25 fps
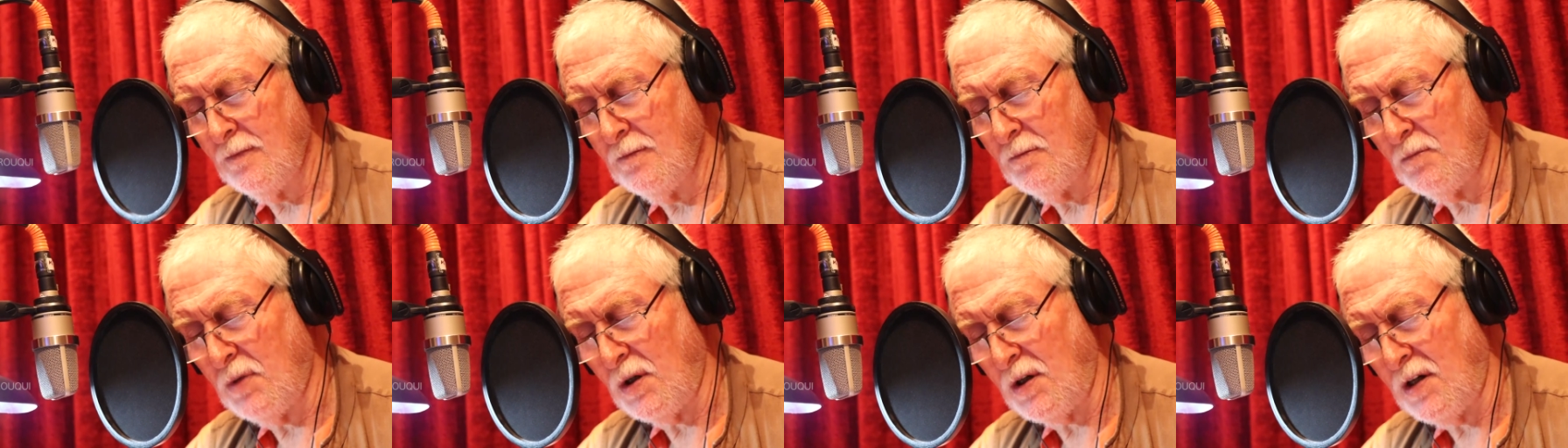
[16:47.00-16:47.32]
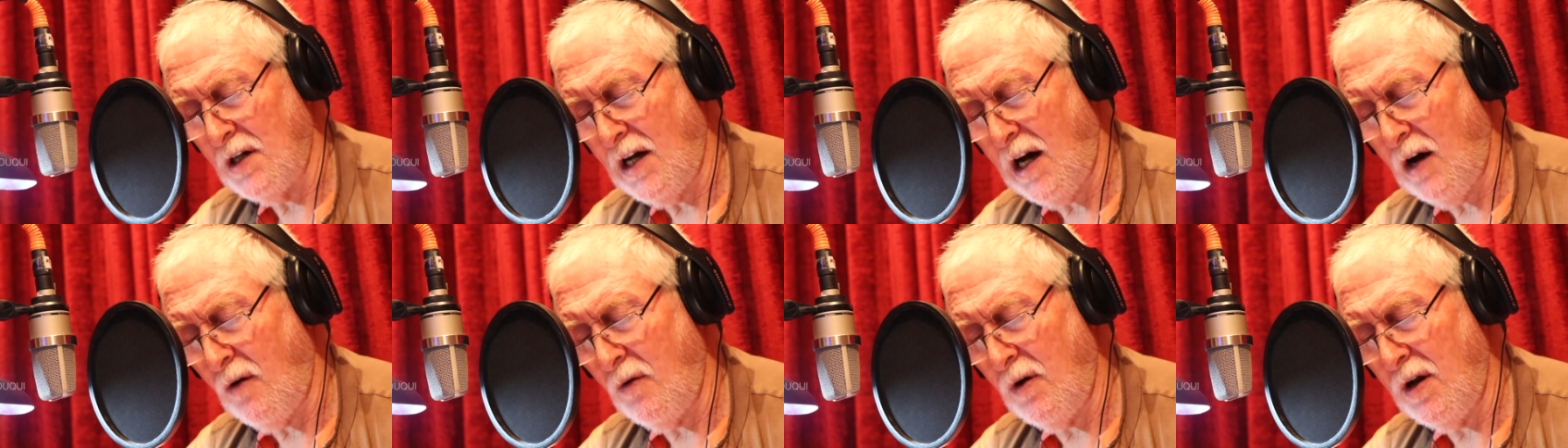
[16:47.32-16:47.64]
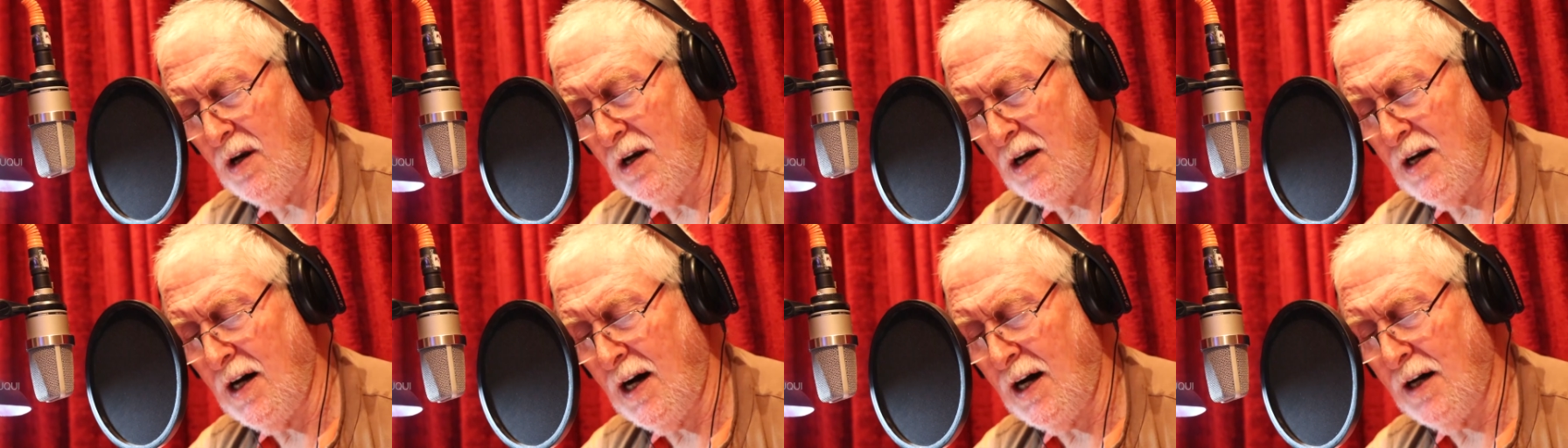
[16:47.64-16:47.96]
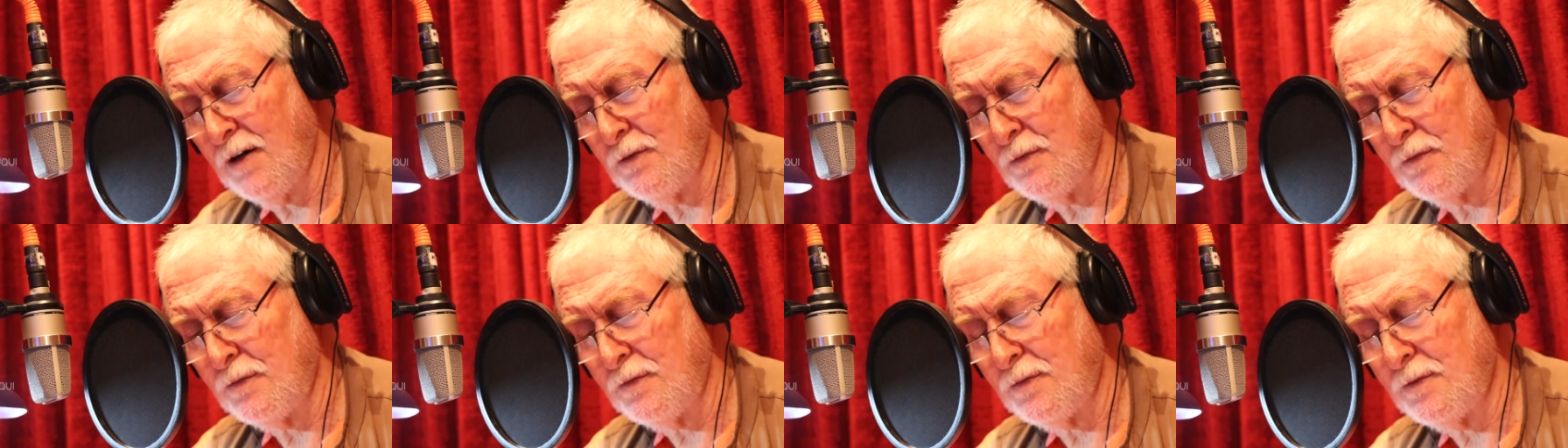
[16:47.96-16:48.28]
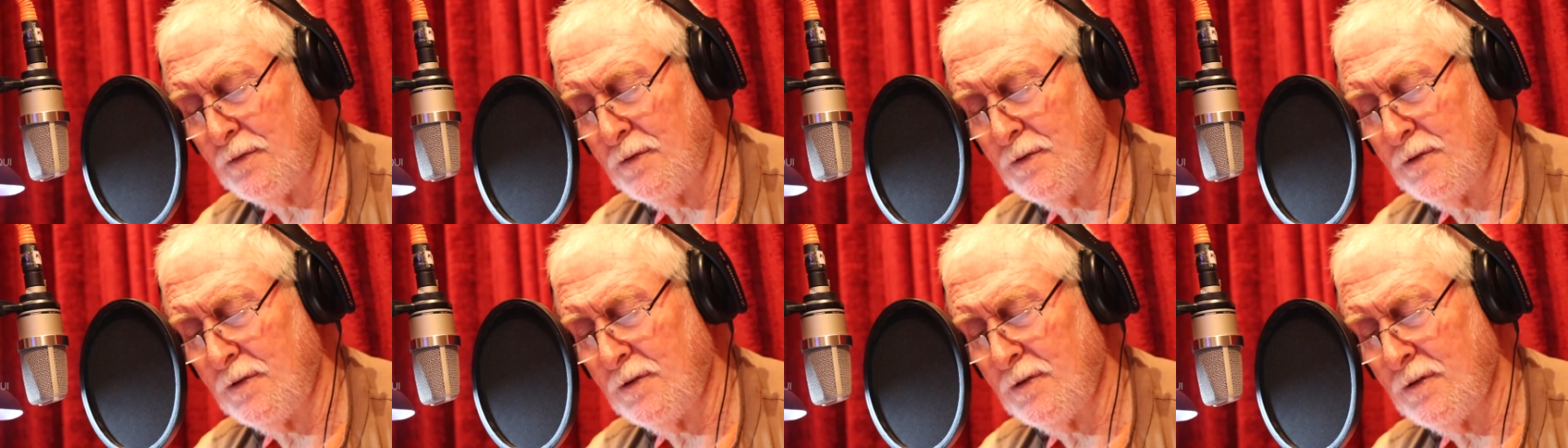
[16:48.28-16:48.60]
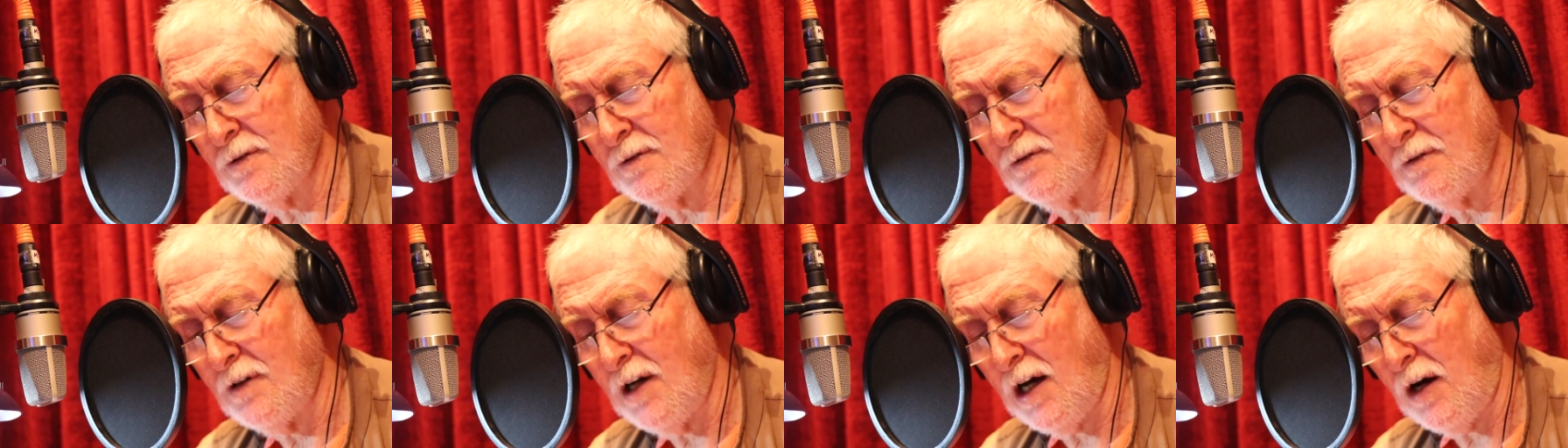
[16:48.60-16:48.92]
But now he laughed,
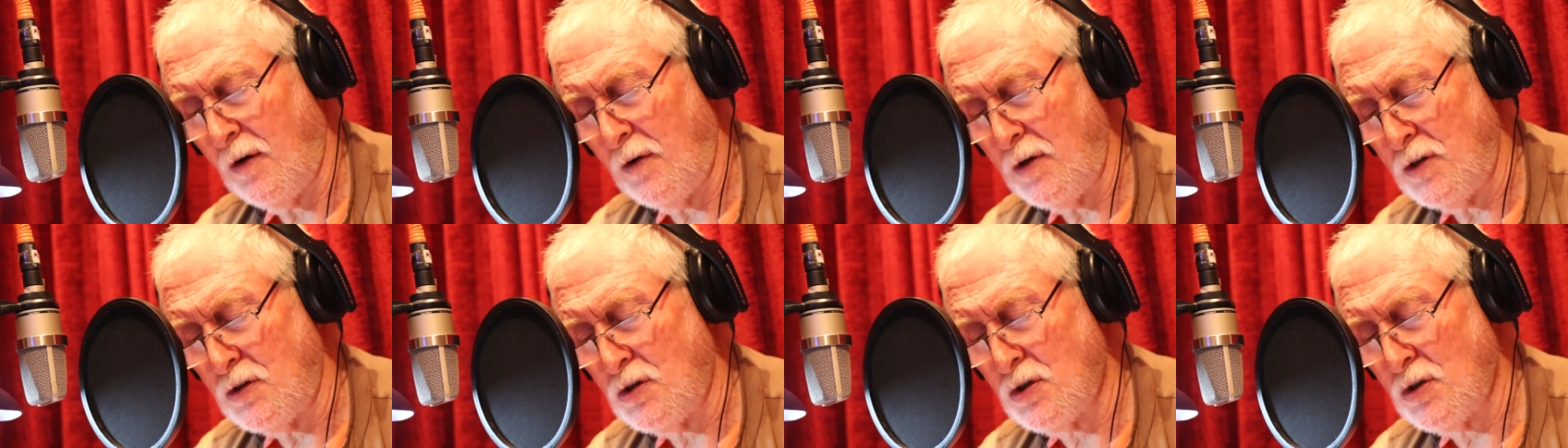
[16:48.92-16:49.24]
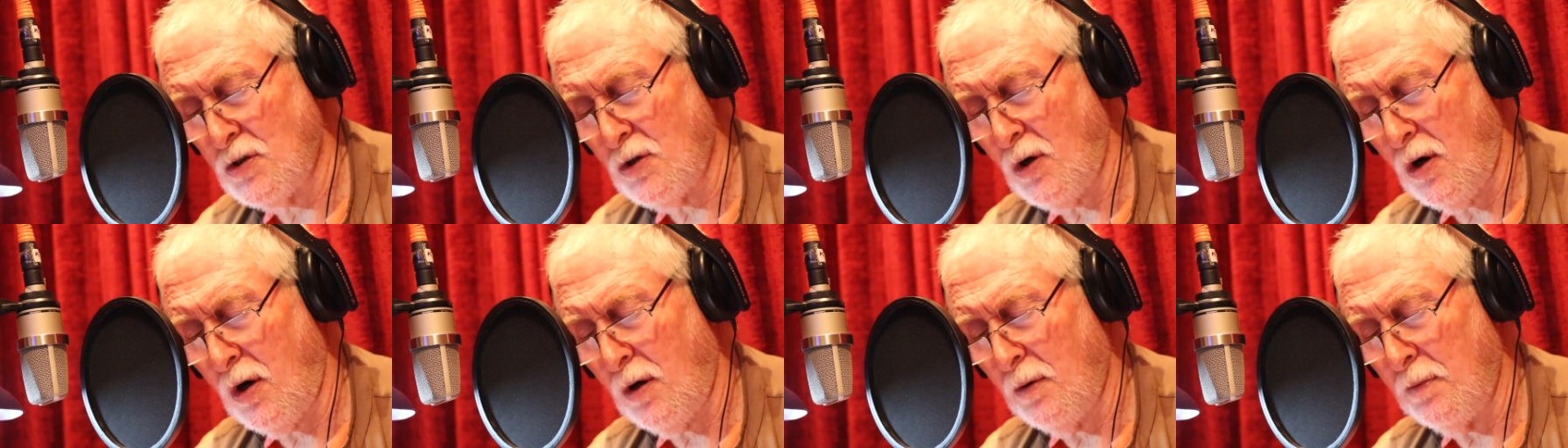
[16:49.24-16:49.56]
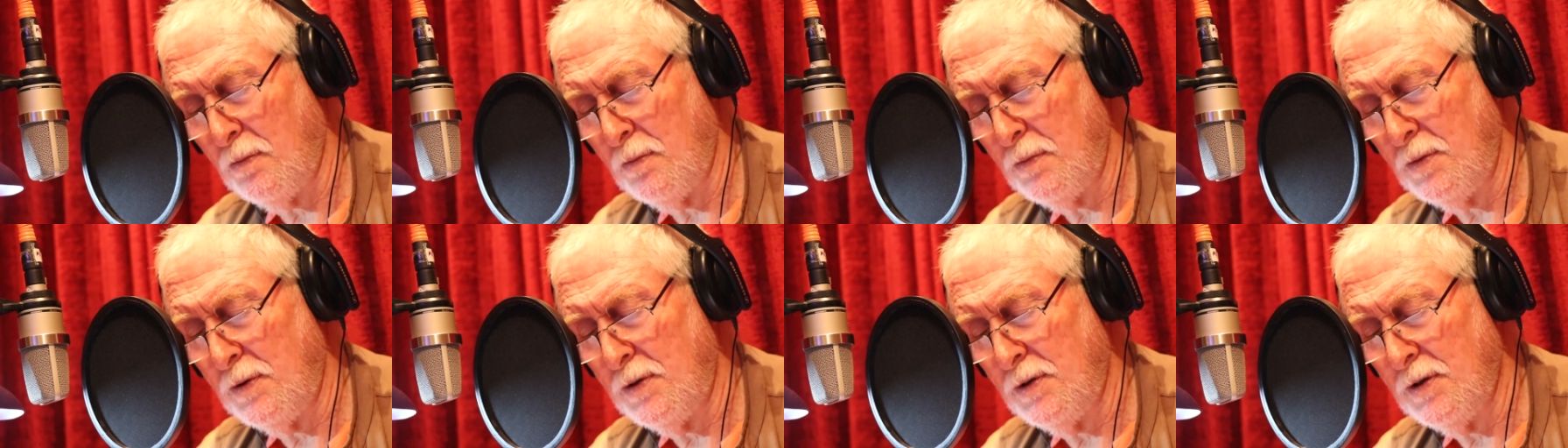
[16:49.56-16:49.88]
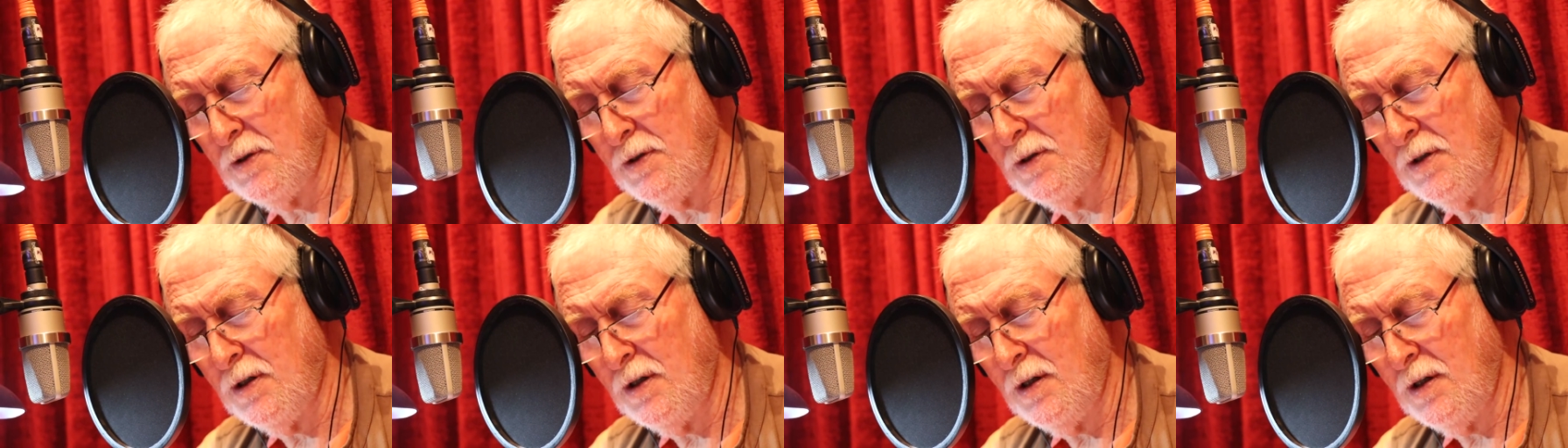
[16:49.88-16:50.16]
now he sobbed.